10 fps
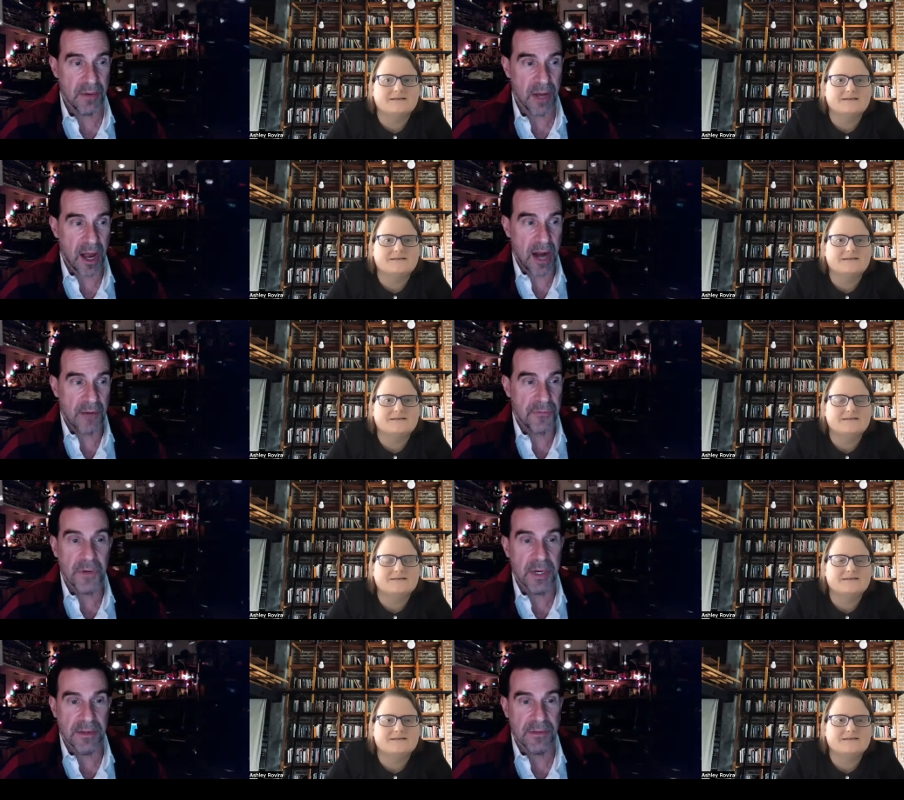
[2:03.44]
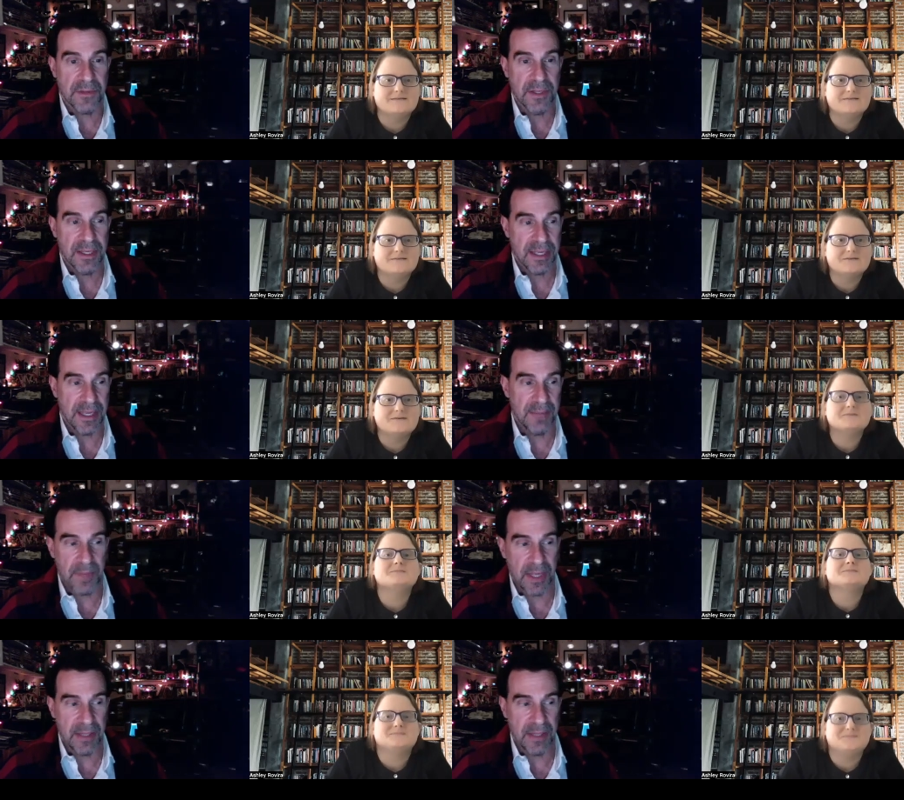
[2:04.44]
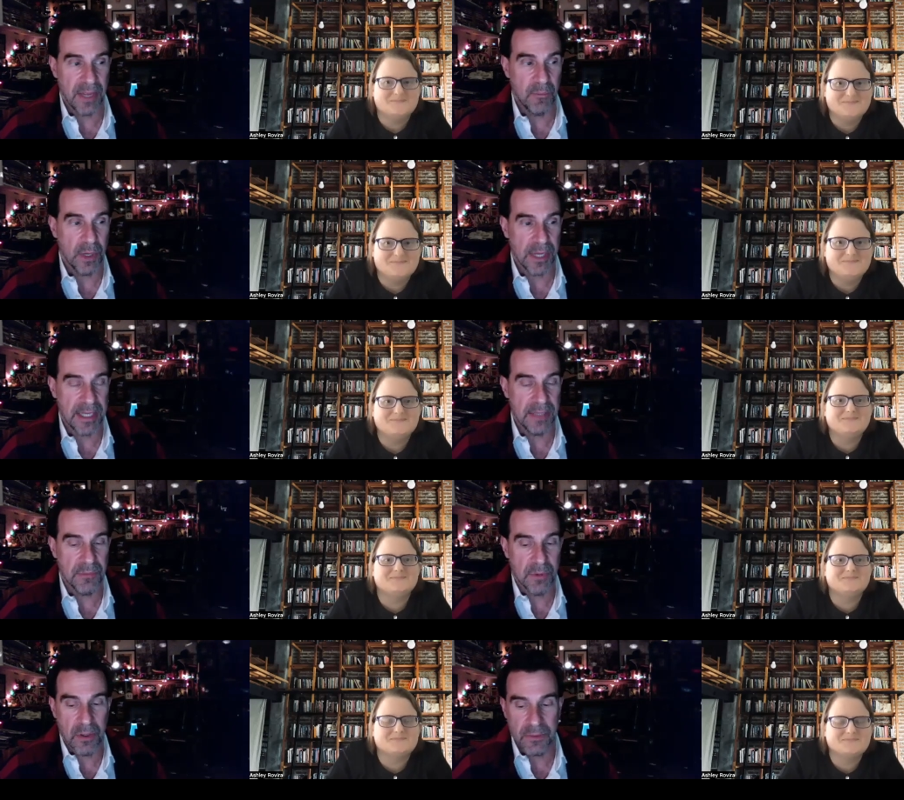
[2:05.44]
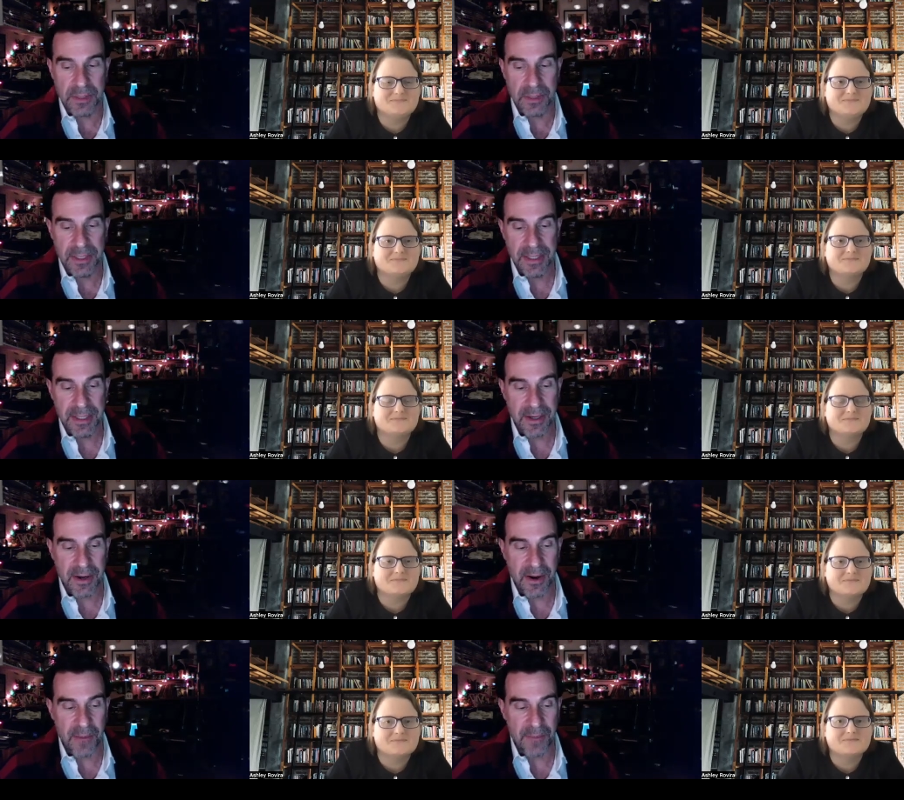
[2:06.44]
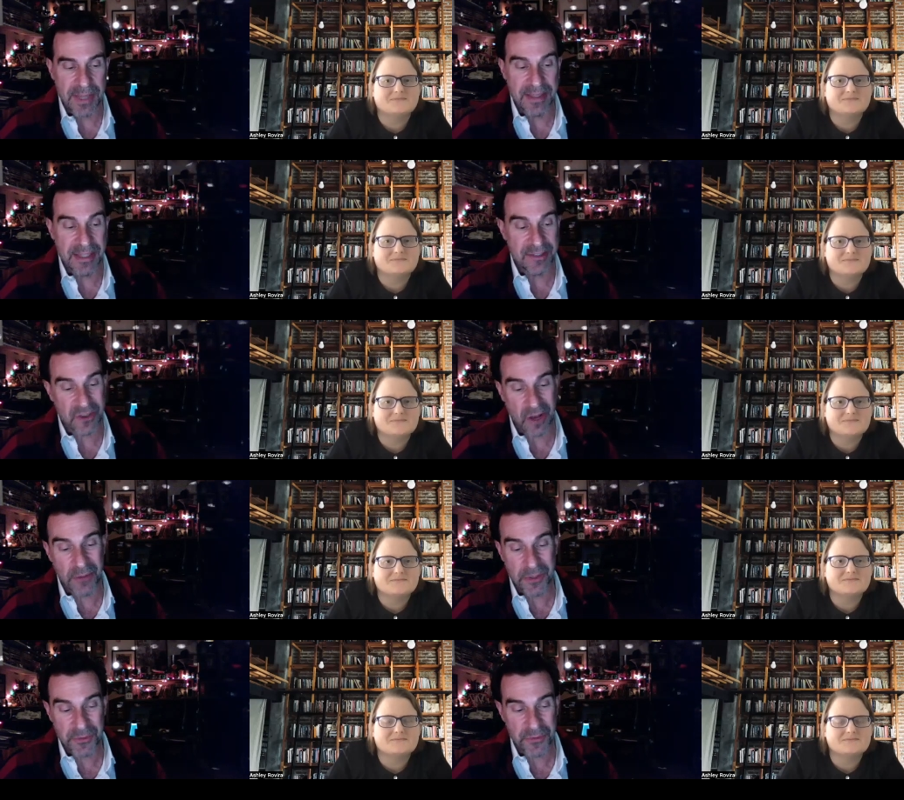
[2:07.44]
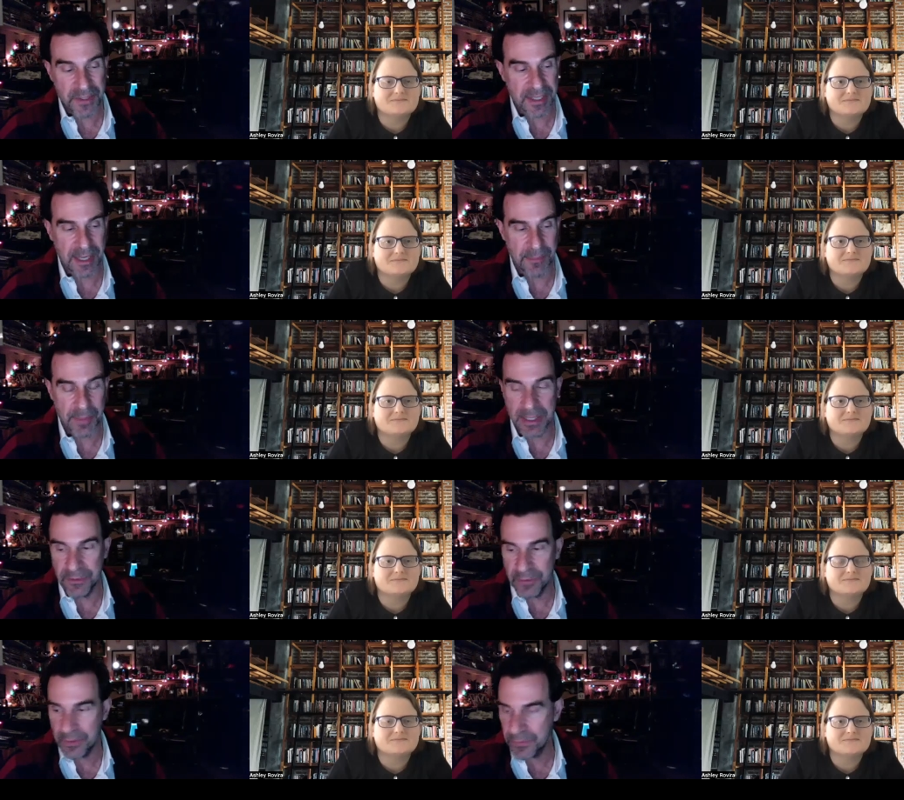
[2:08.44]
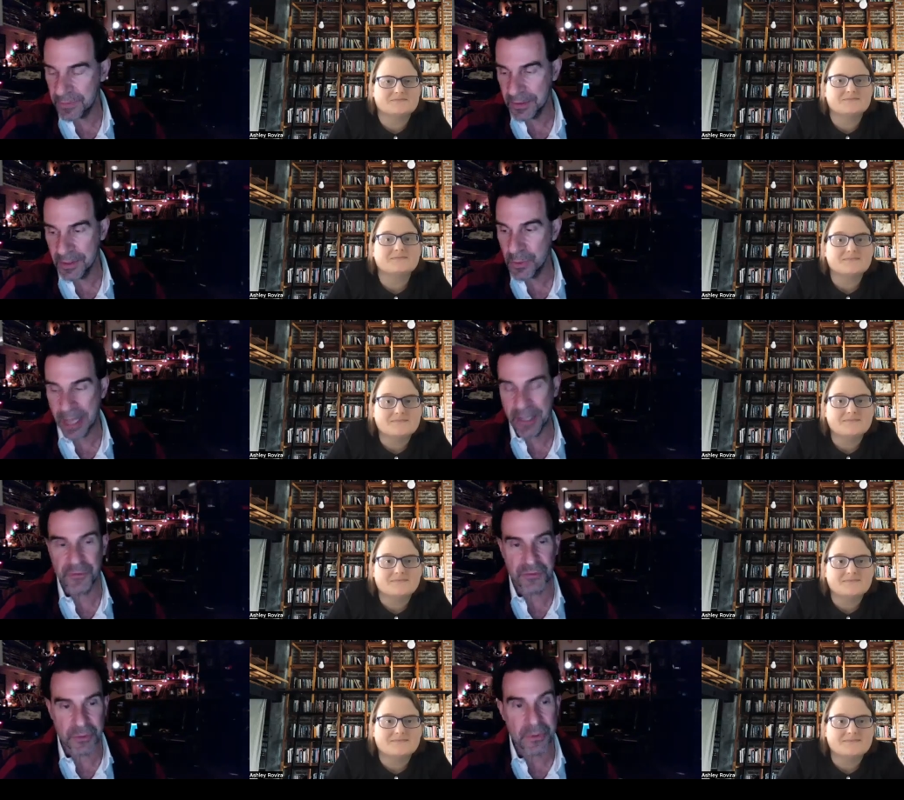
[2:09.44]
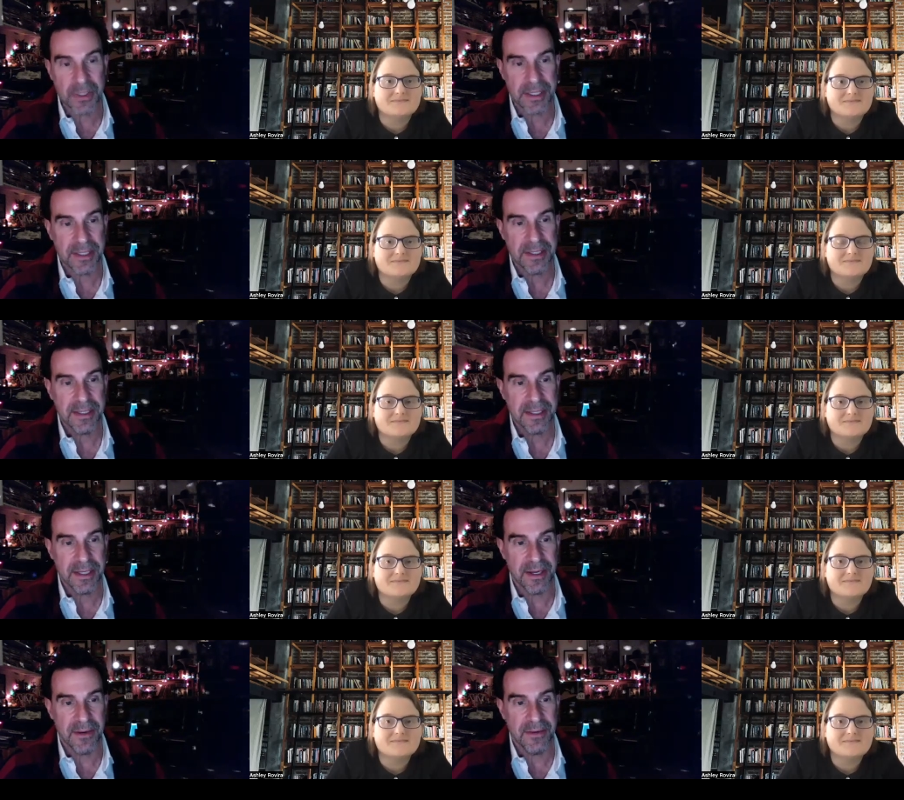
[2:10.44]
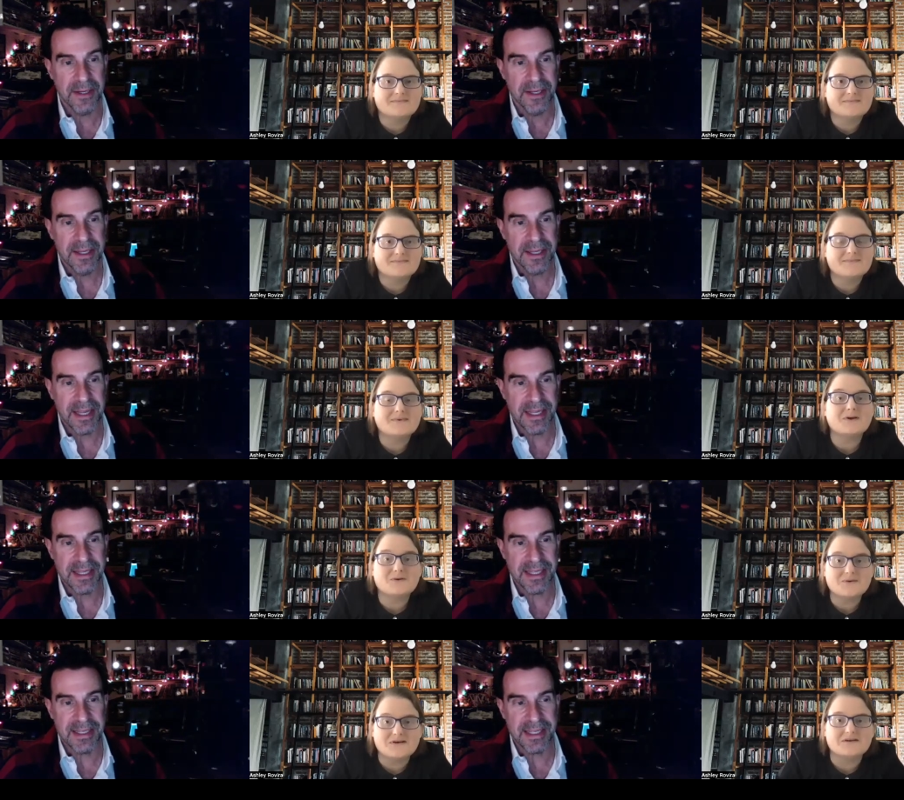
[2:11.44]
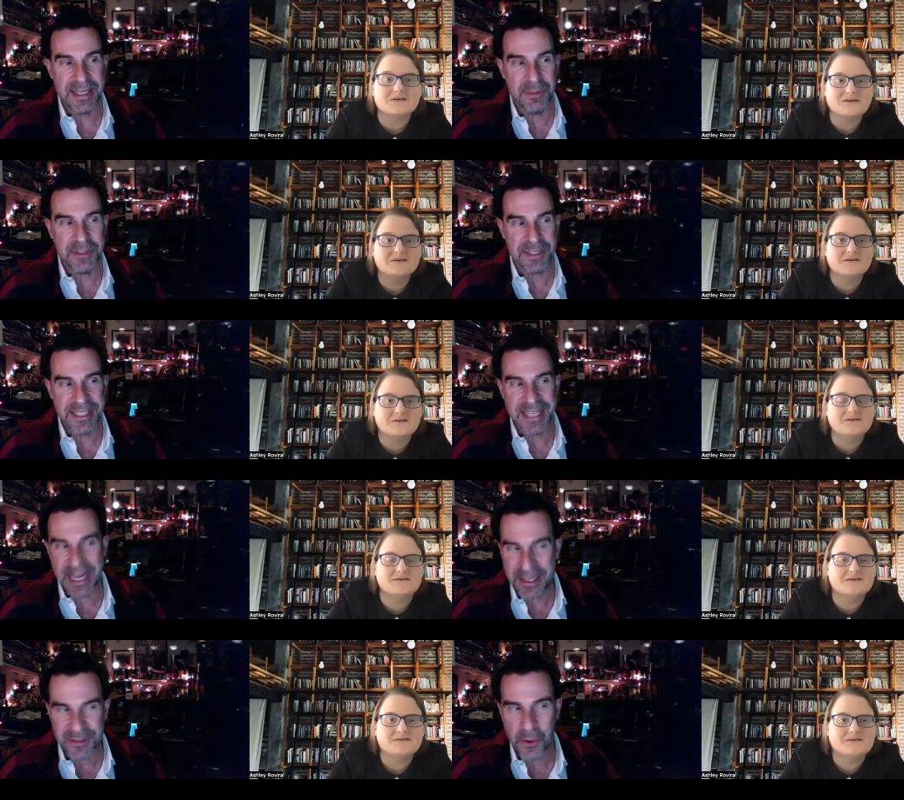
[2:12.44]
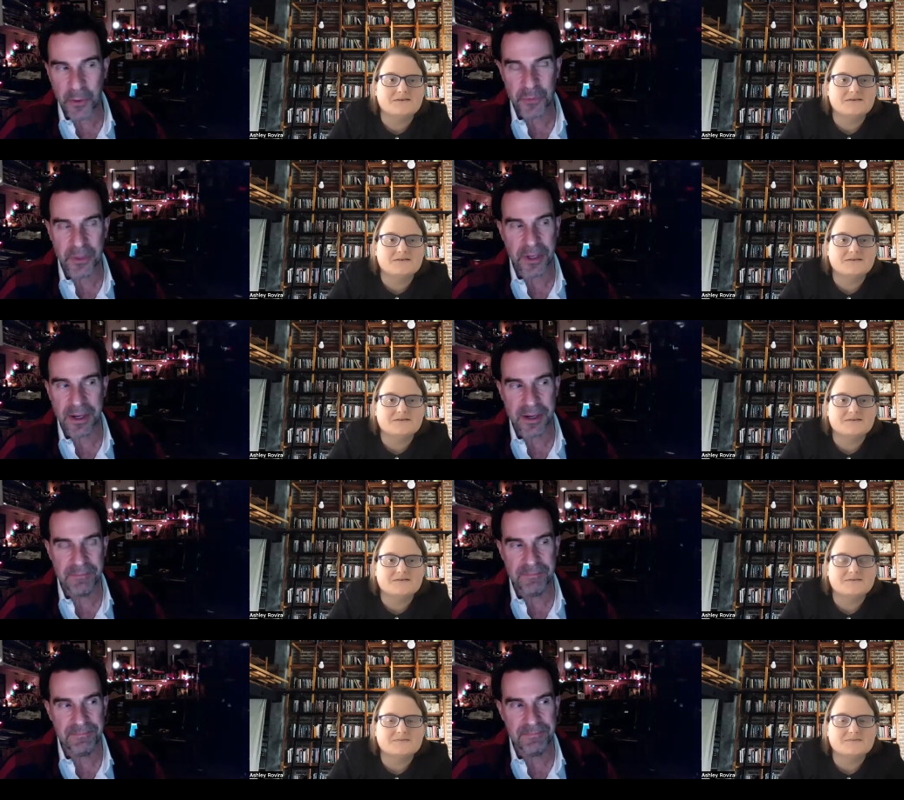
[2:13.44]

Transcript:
Speaker 1: our friends and and and what Eddie wrote. Um, and then Sean Richardson came in and just knew how to shoot it, you know, and he he was he had his own um,